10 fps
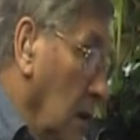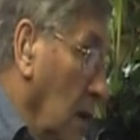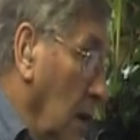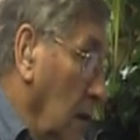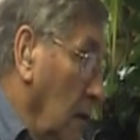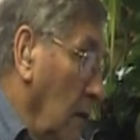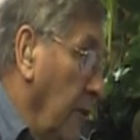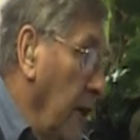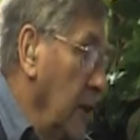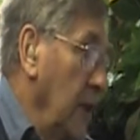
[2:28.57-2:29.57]
And I
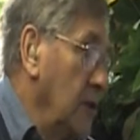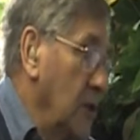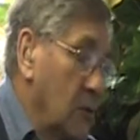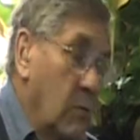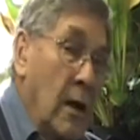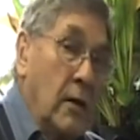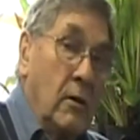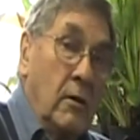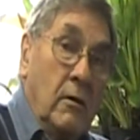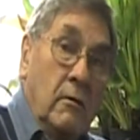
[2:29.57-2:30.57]
found the easiest way
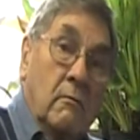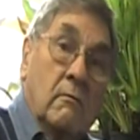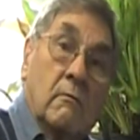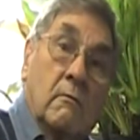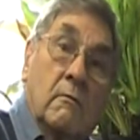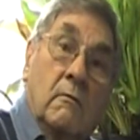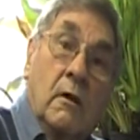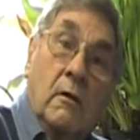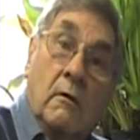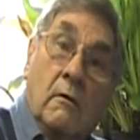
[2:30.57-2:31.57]
to
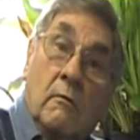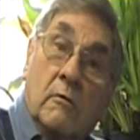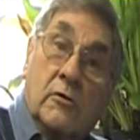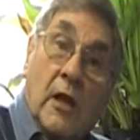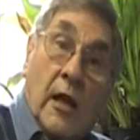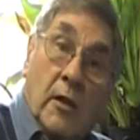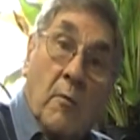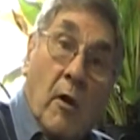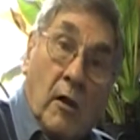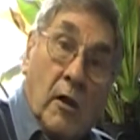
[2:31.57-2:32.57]
start to
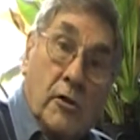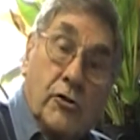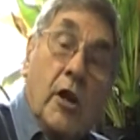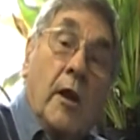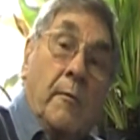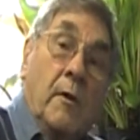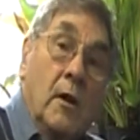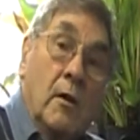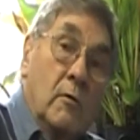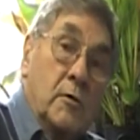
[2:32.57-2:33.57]
model a ship
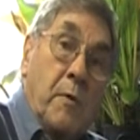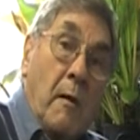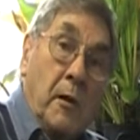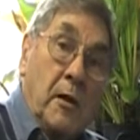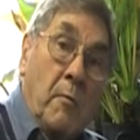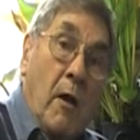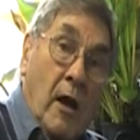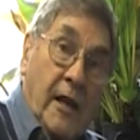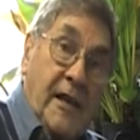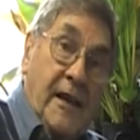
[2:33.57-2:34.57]
was probably to buy
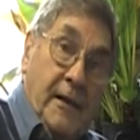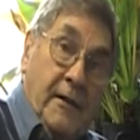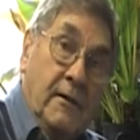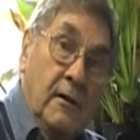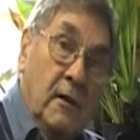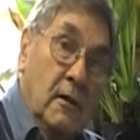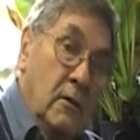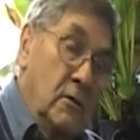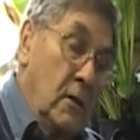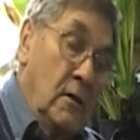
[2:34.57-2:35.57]
a kit,
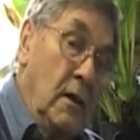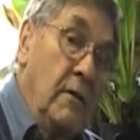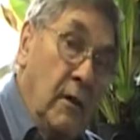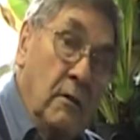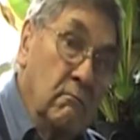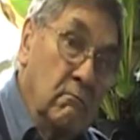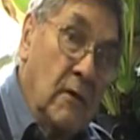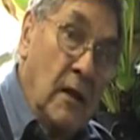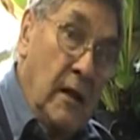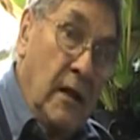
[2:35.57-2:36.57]
because I've never
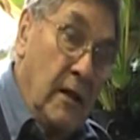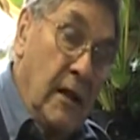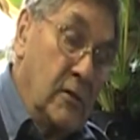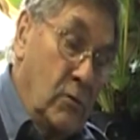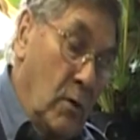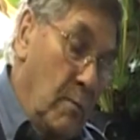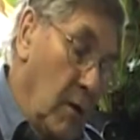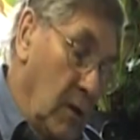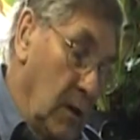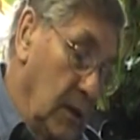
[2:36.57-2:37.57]
done any of that sort of
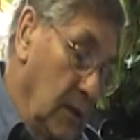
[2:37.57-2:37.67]
modelling.